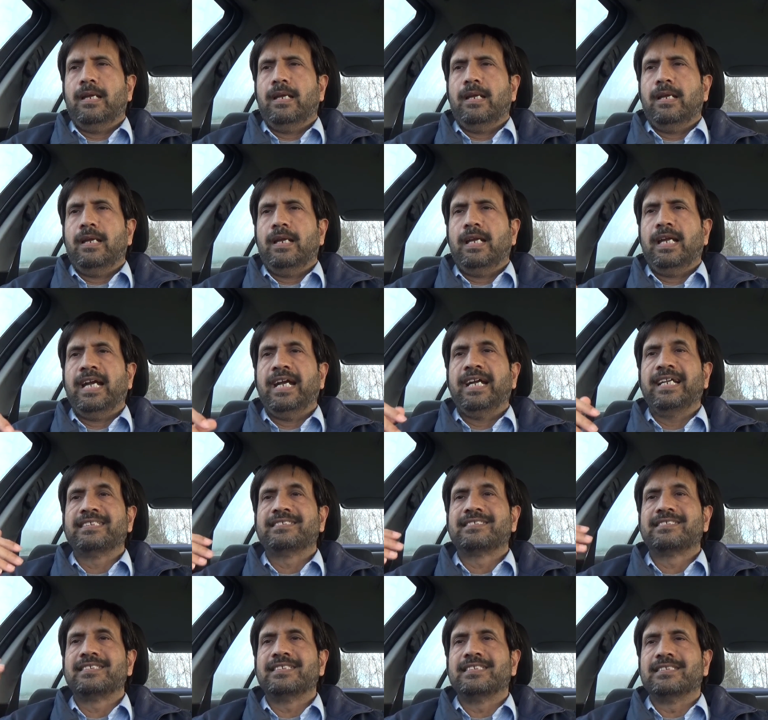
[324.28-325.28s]
had a
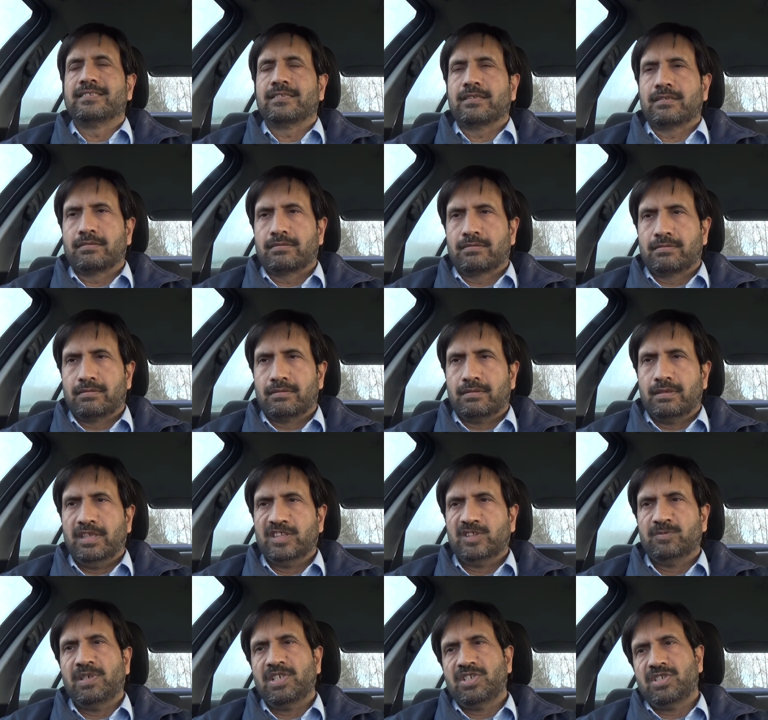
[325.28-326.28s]
seizure,
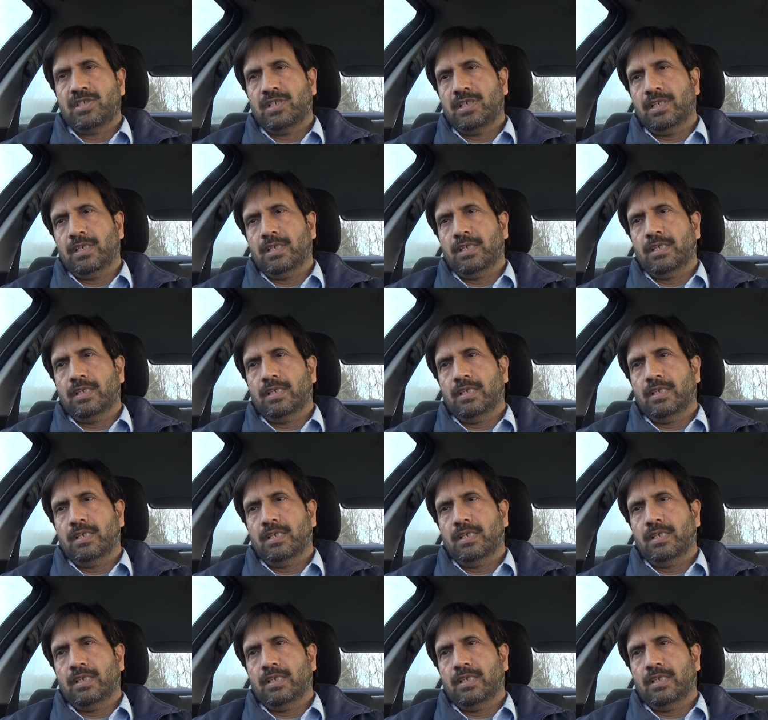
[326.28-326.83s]
especially